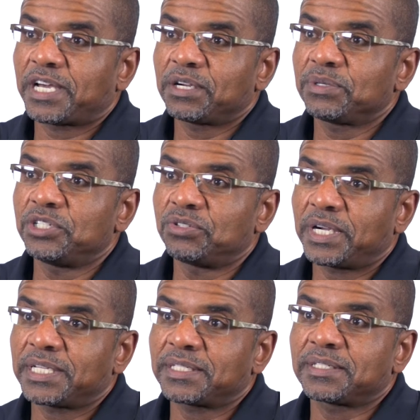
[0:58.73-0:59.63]
to
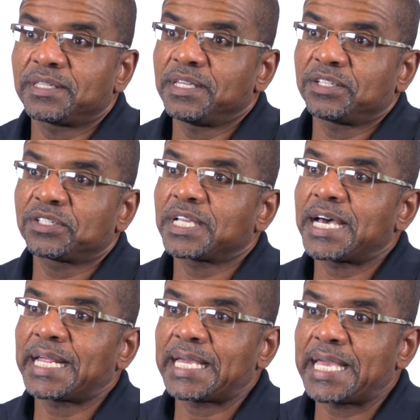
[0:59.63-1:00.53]
address this
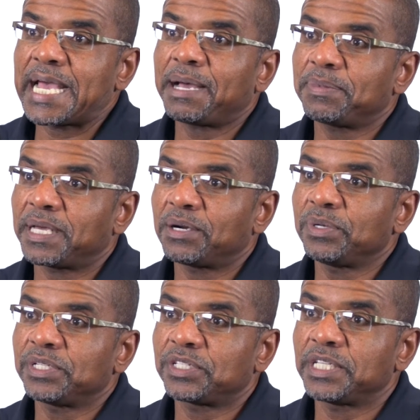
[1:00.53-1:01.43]
kind of gap that we
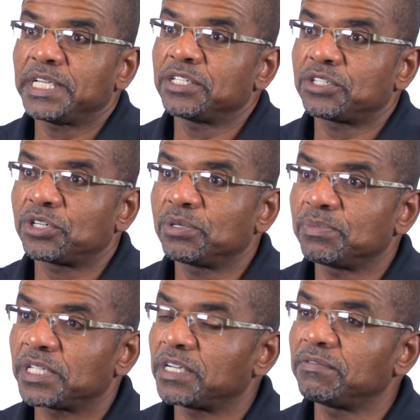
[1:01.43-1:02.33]
see in
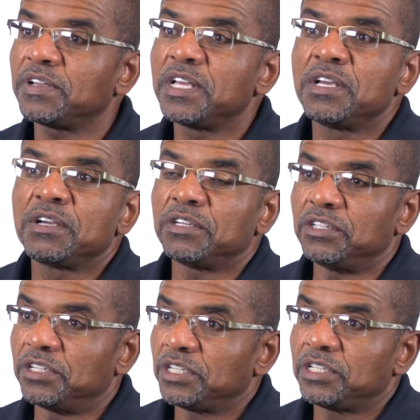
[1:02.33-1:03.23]
terms of
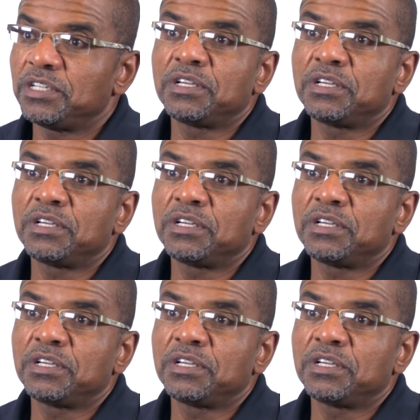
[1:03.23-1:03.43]
good,